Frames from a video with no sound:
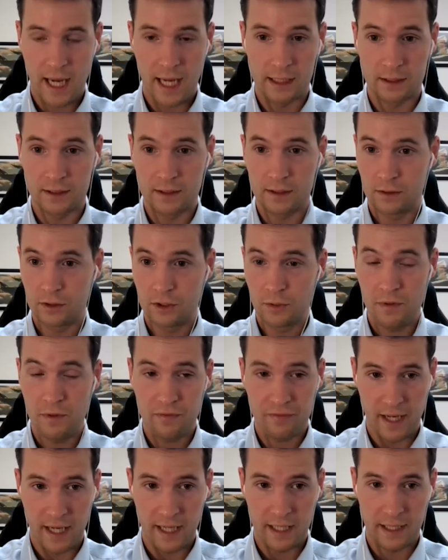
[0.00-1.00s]
And to be
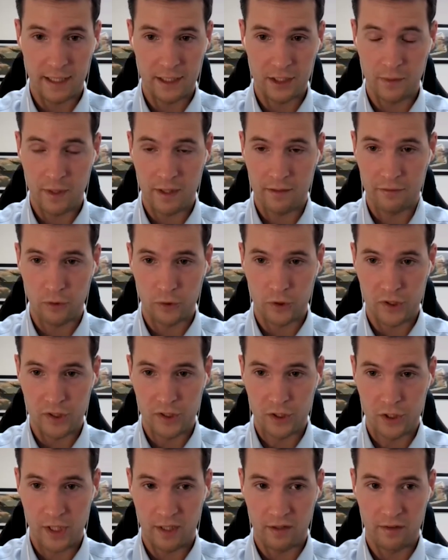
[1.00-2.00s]
fair, NATO air forces
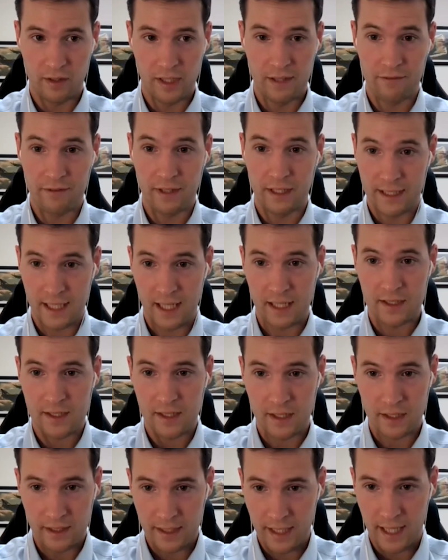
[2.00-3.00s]
are generally
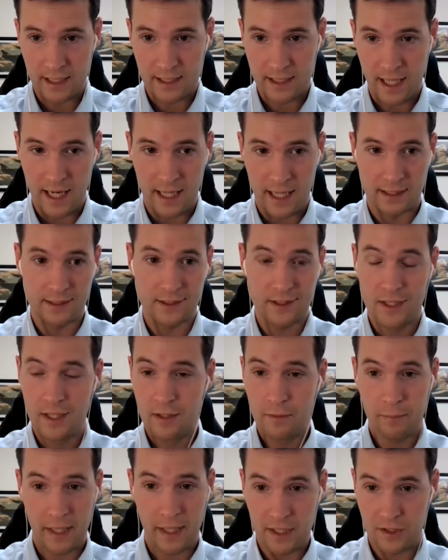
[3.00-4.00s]
fantastic at that, and
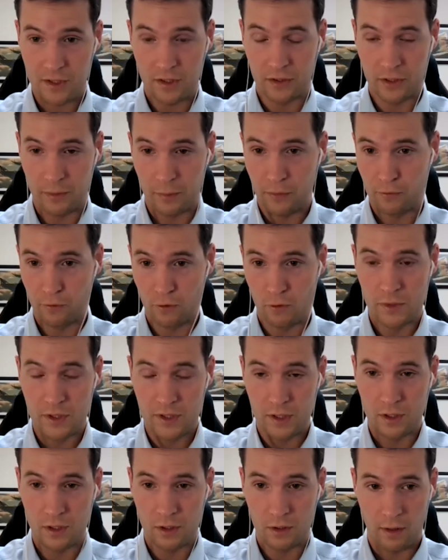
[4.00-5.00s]
based on the
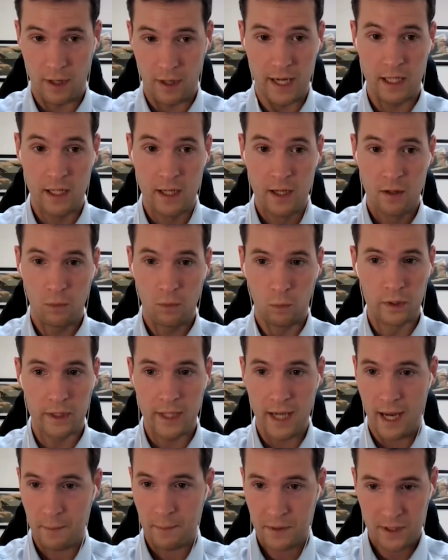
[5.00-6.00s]
performance in Ukraine,
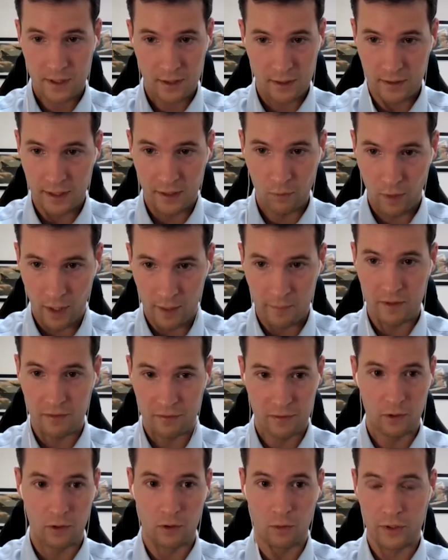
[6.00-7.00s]
would absolutely wipe the
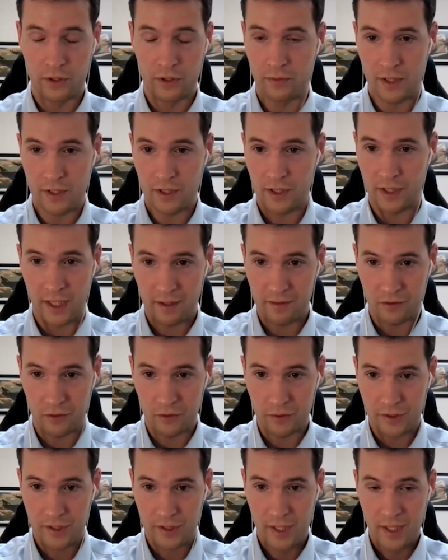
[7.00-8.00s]
floor with the Russian Air
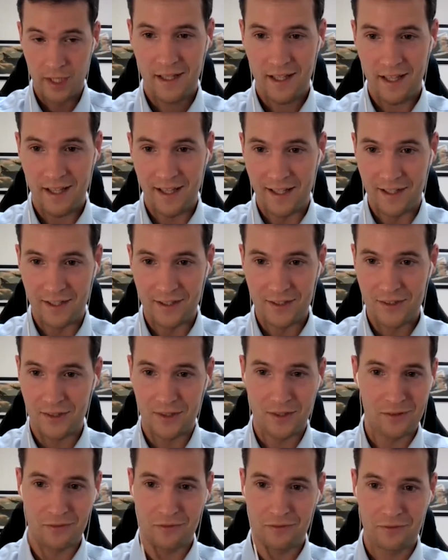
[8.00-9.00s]
Force in a
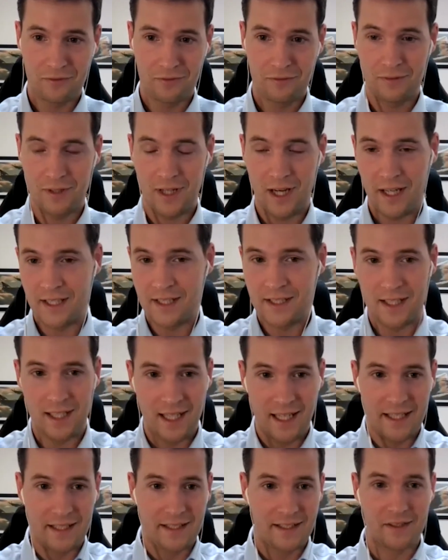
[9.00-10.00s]
sort of
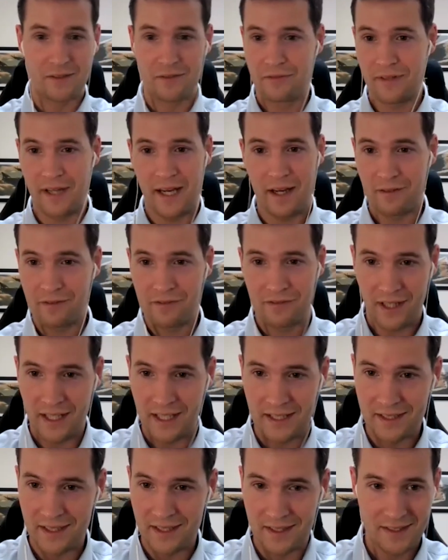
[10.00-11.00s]
isolated fair
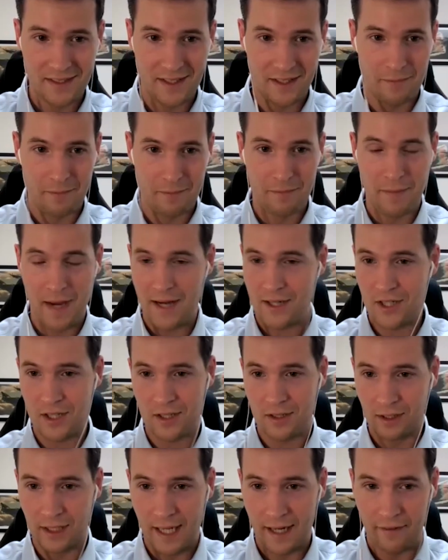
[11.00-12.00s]
fight in some
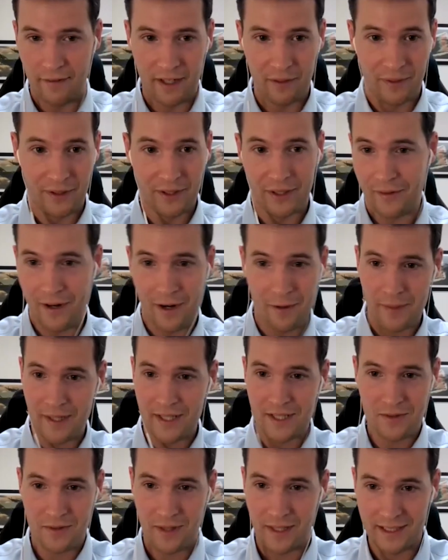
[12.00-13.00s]
magical area where the
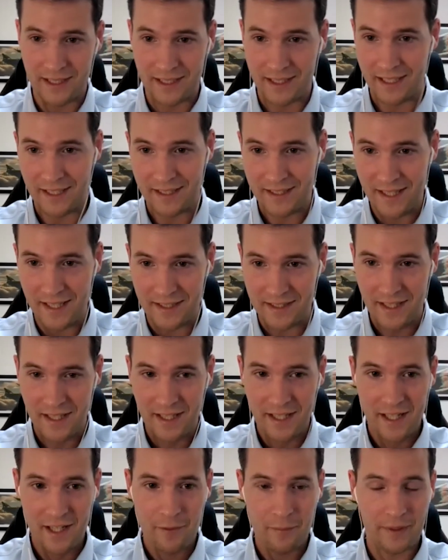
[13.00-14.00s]
ground-based threat didn't
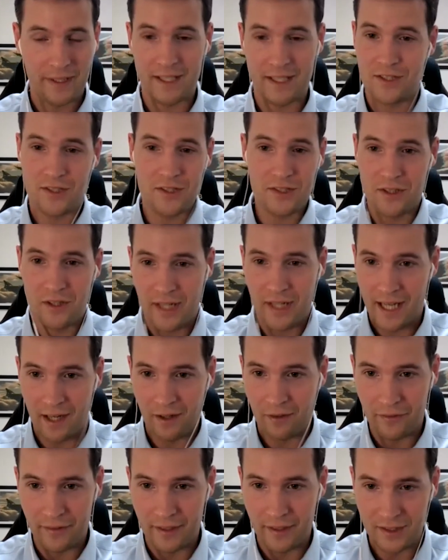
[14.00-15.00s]
exist. But that's just not
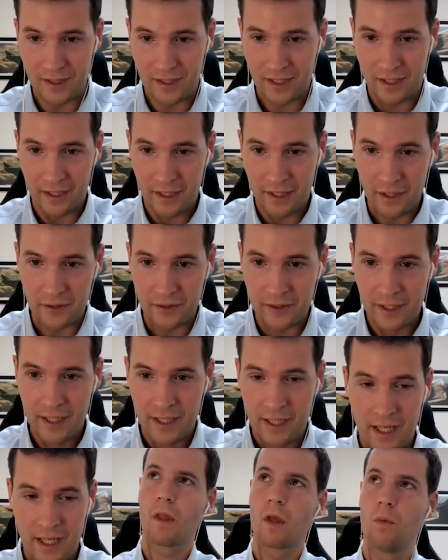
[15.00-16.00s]
how things are going to go.
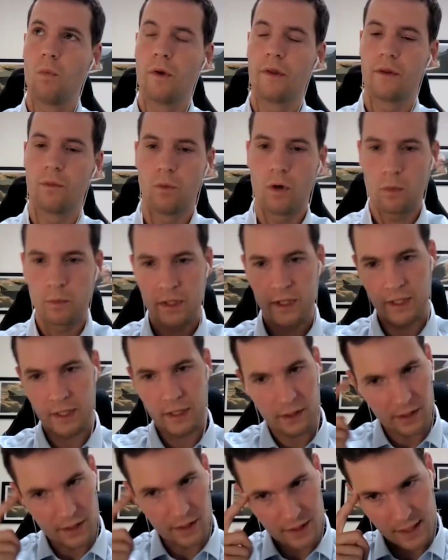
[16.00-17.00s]
With what
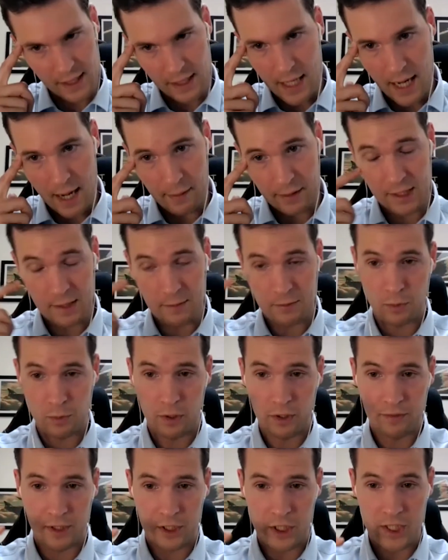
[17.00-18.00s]
we can see now in terms of
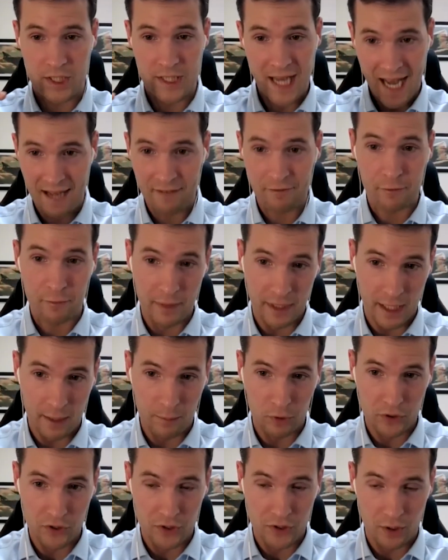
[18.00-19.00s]
what the Russians haven't been
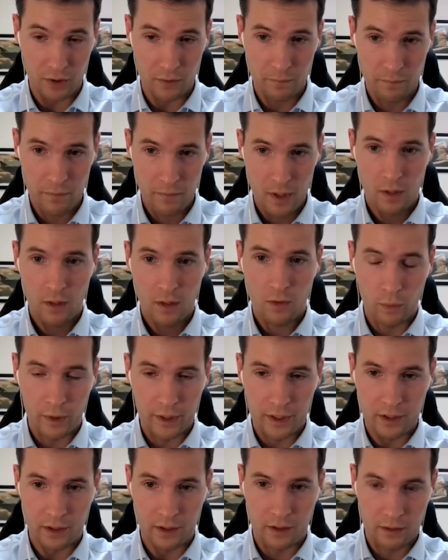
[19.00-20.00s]
able to do, we
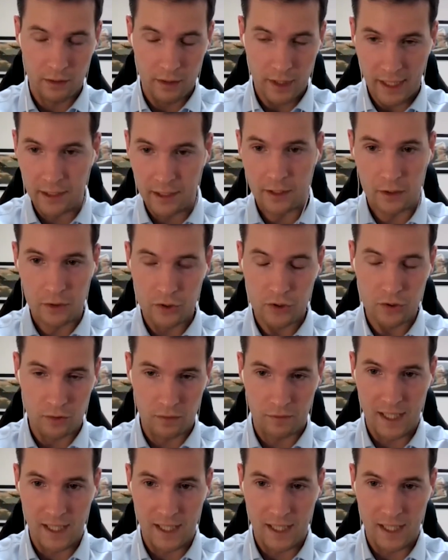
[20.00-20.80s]
can gain those sort of